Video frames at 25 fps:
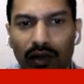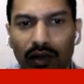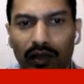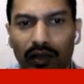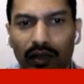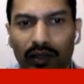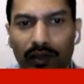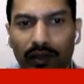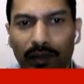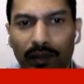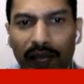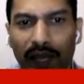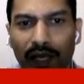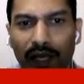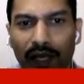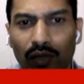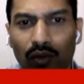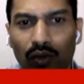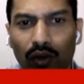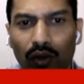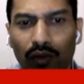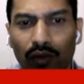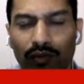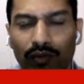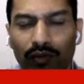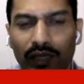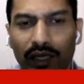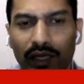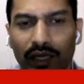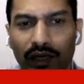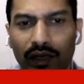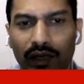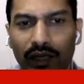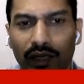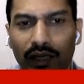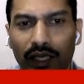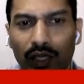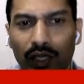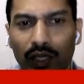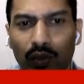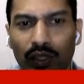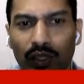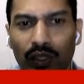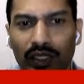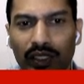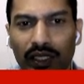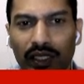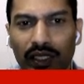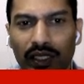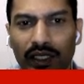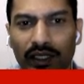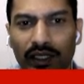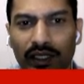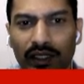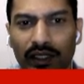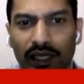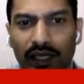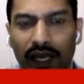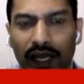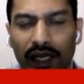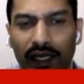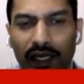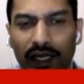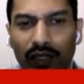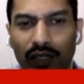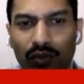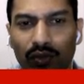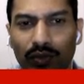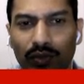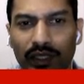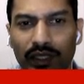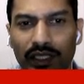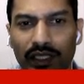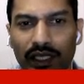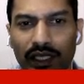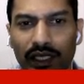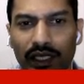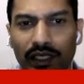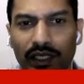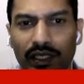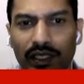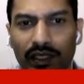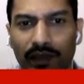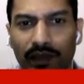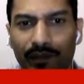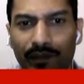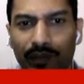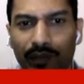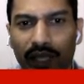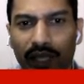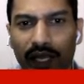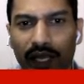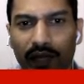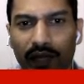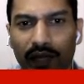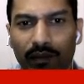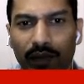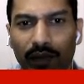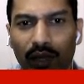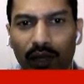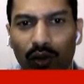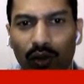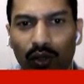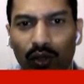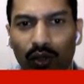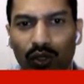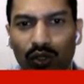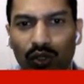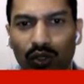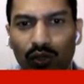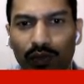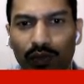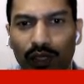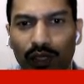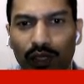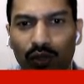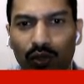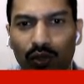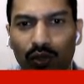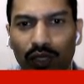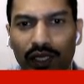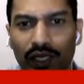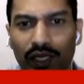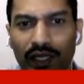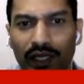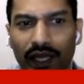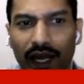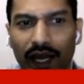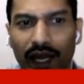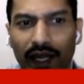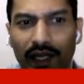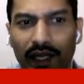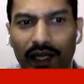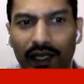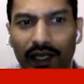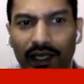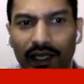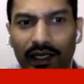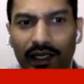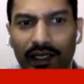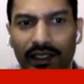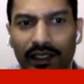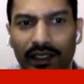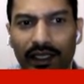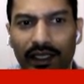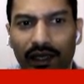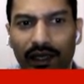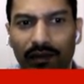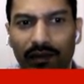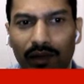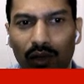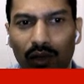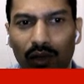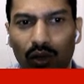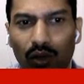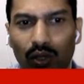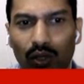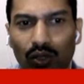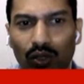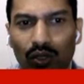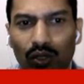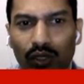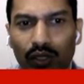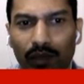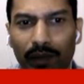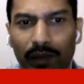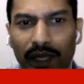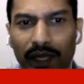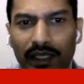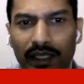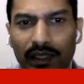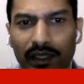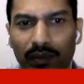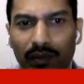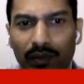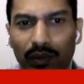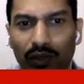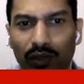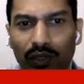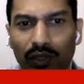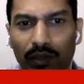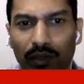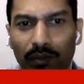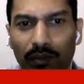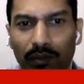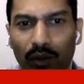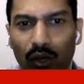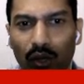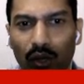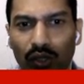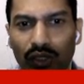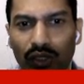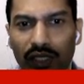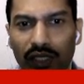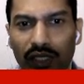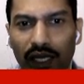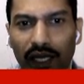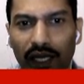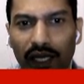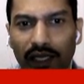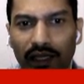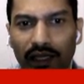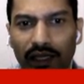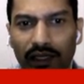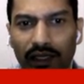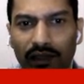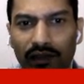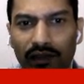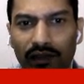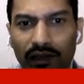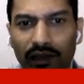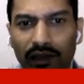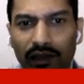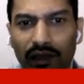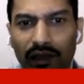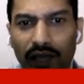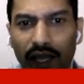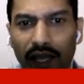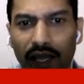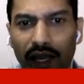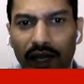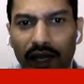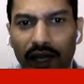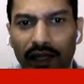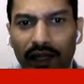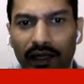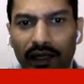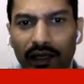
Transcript: value of the equation is getting to be changed. It may also be noted that energy level also depends upon the box length, and